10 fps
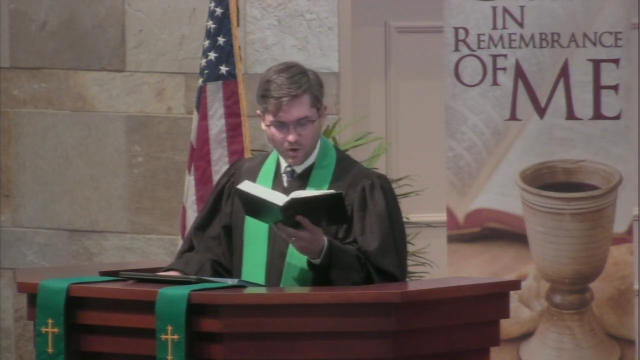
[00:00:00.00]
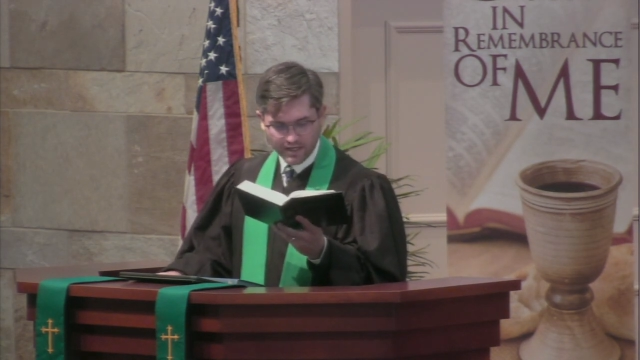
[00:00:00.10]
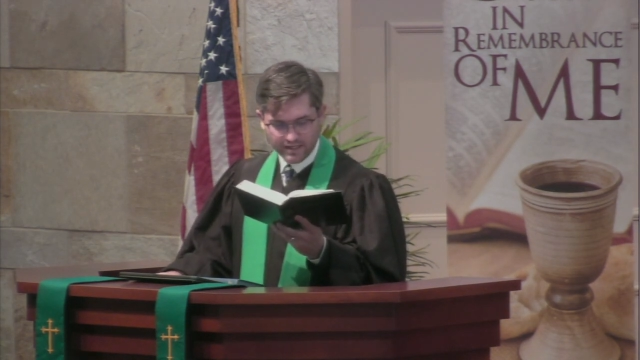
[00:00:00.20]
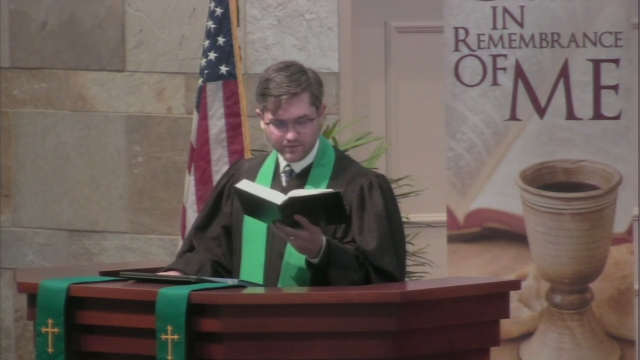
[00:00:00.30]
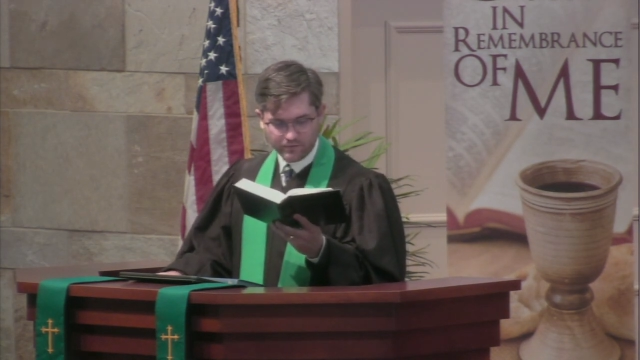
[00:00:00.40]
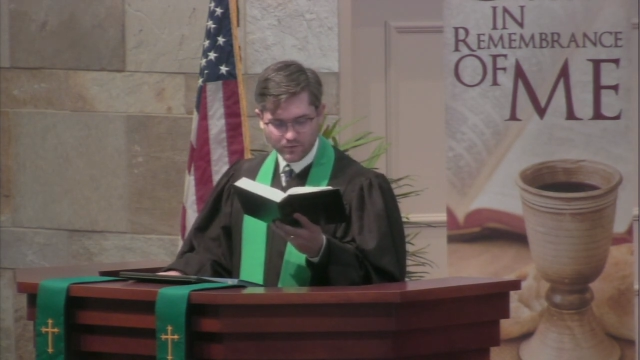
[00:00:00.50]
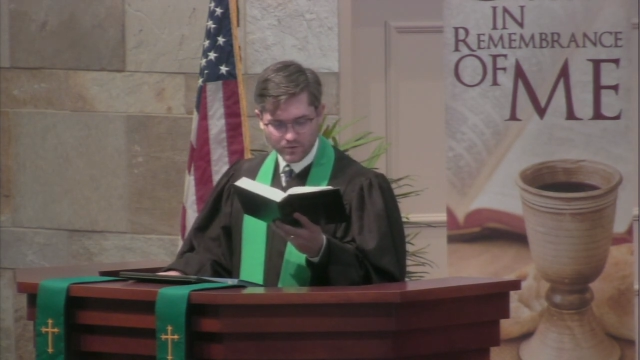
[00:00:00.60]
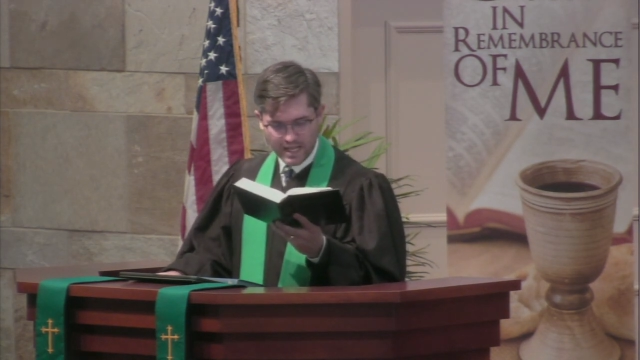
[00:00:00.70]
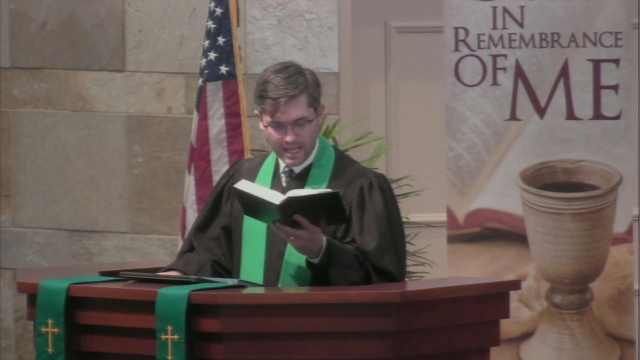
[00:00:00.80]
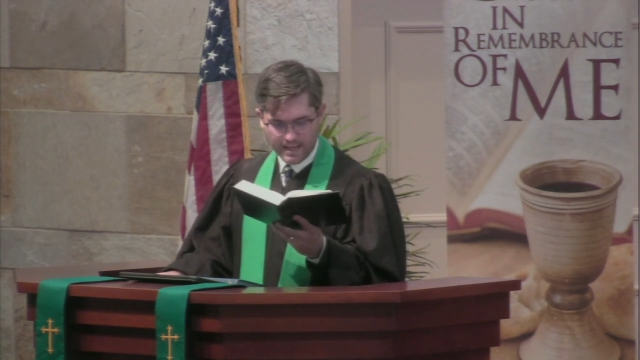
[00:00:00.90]
"What is your
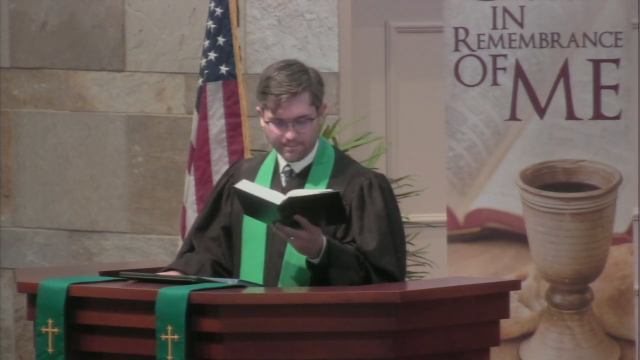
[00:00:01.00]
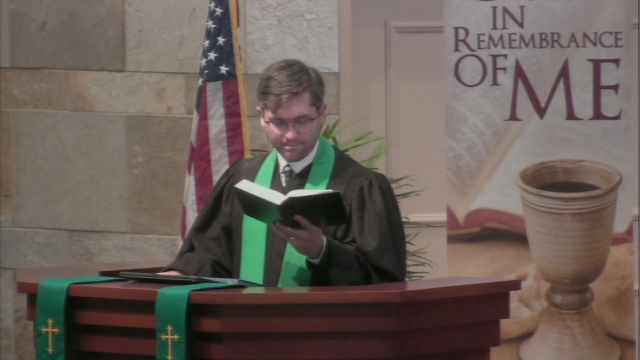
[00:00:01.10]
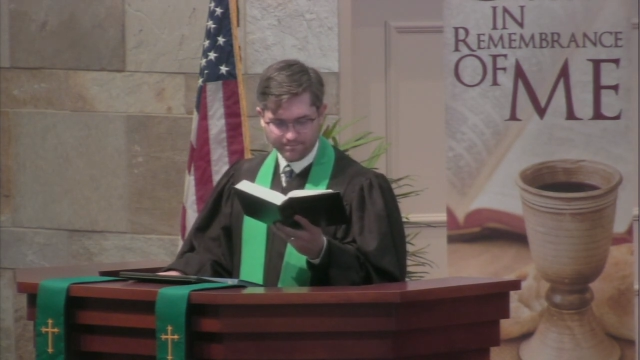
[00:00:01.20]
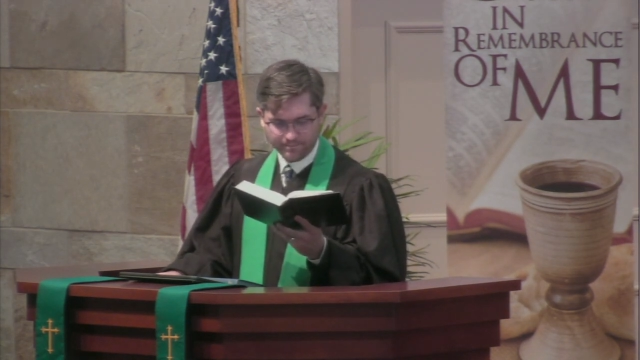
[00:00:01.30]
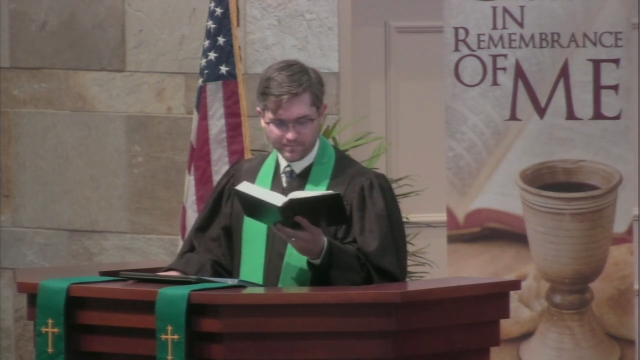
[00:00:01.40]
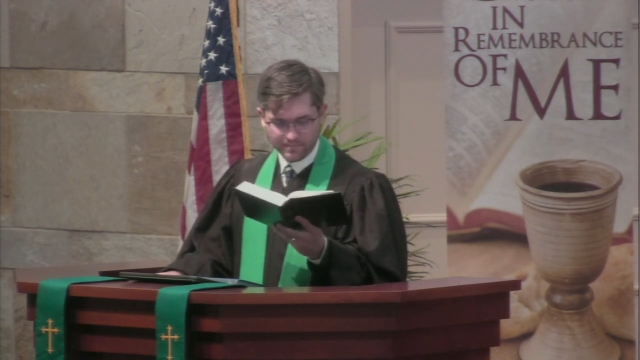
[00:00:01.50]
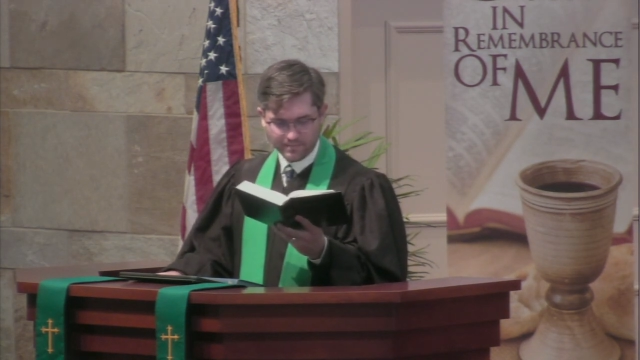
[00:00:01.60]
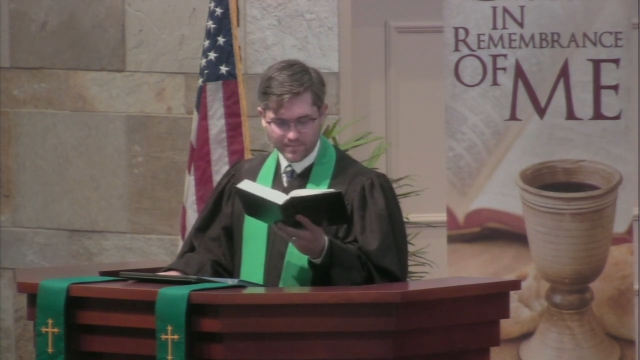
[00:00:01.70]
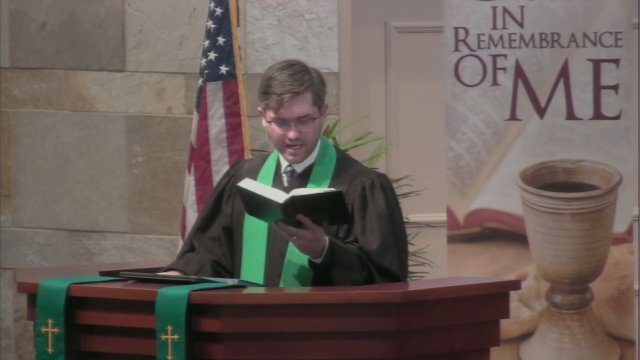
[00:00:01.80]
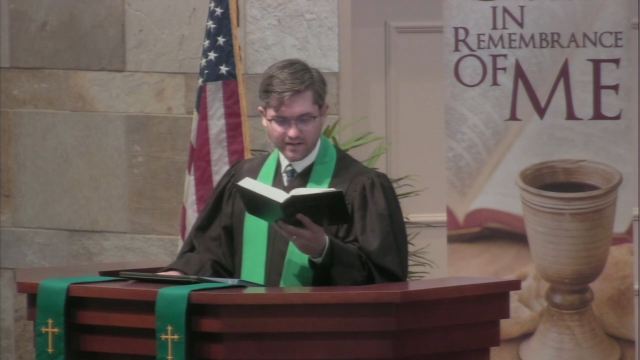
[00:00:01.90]
name?"
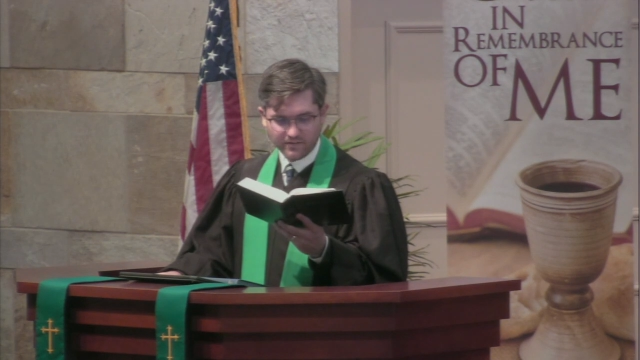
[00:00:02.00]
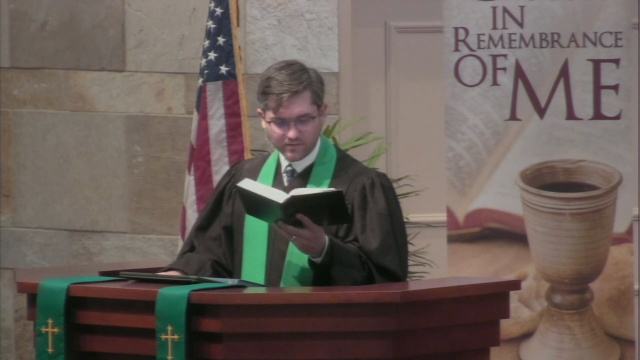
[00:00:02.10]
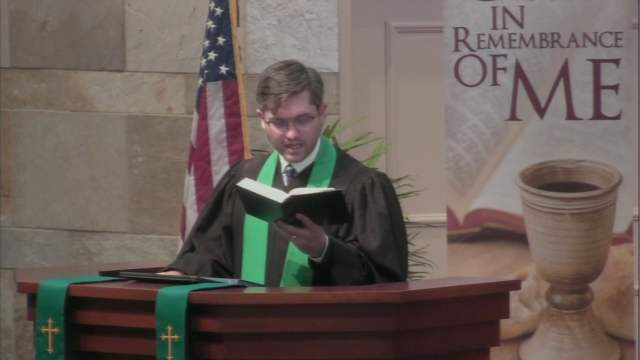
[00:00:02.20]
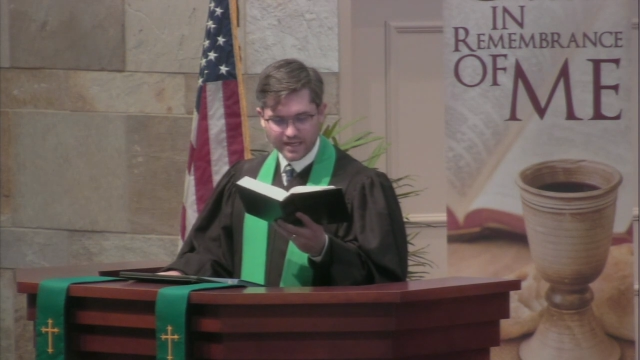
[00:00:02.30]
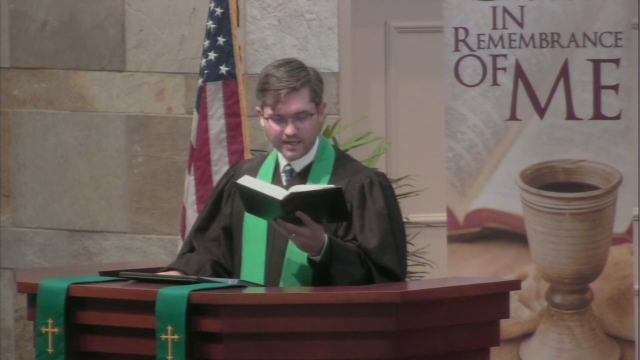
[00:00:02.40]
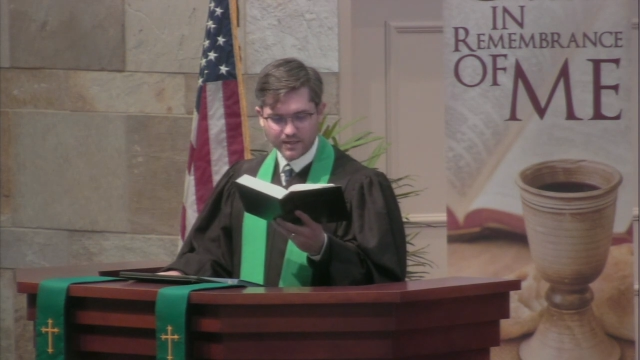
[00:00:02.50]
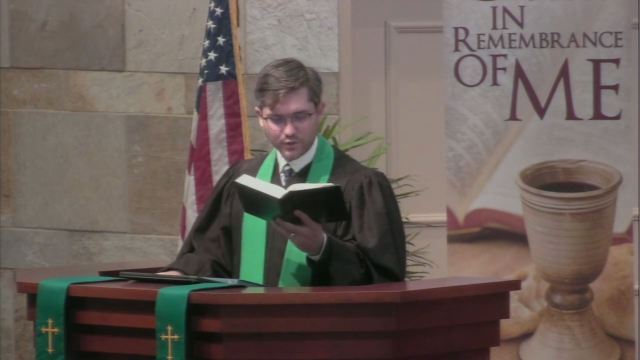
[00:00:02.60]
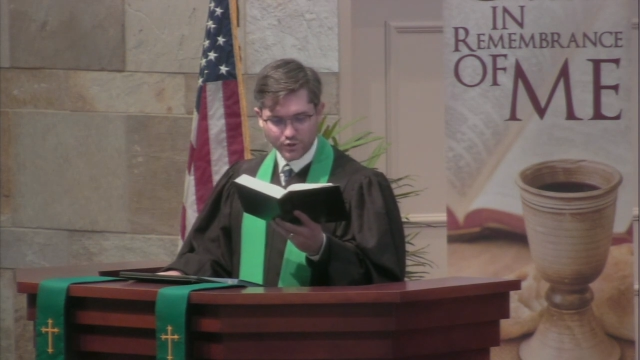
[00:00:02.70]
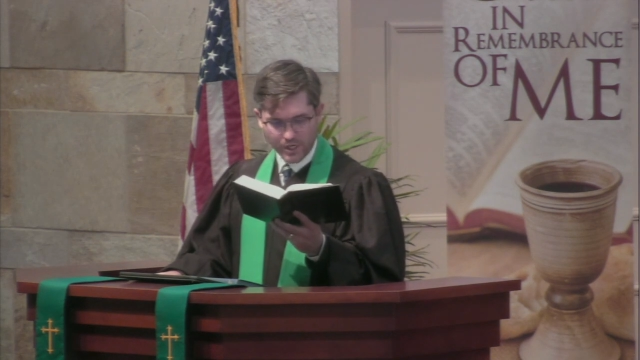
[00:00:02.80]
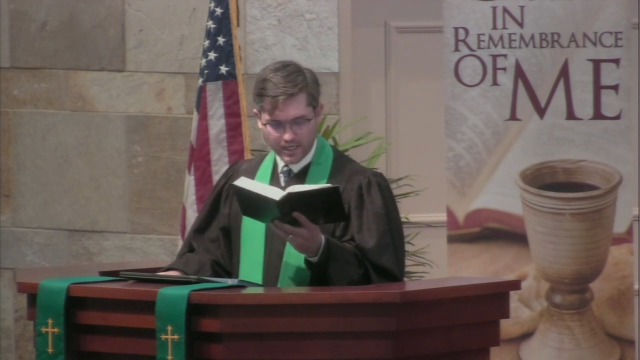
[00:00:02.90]
And he
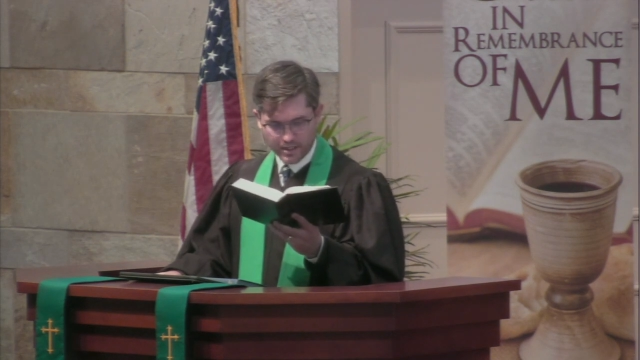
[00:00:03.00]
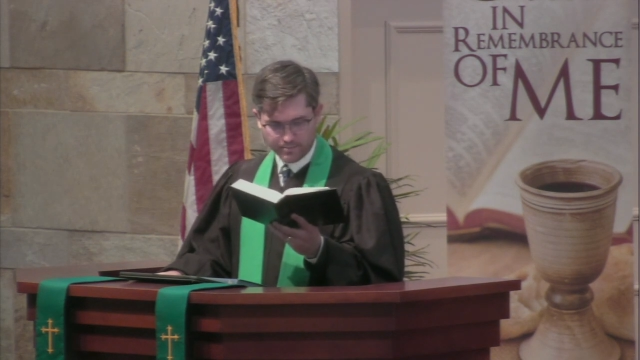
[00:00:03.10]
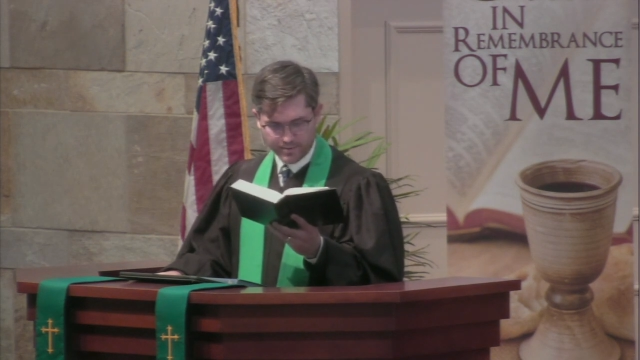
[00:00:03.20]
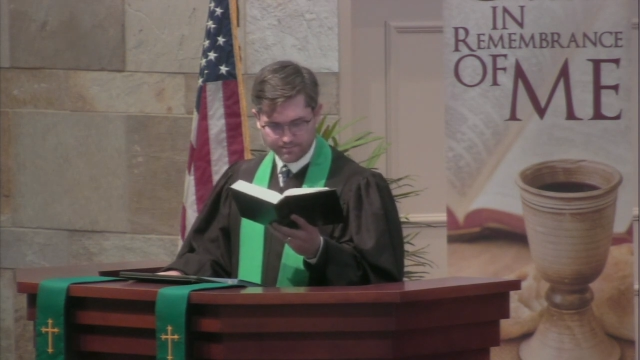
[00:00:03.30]
said, "Jacob."